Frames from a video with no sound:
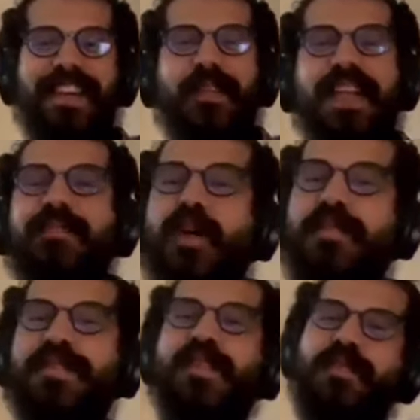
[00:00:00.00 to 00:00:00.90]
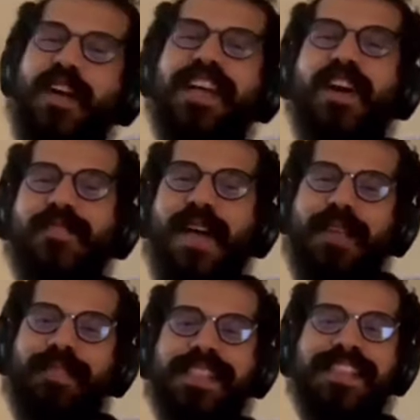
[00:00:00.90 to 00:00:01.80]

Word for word: We need more people working on maps.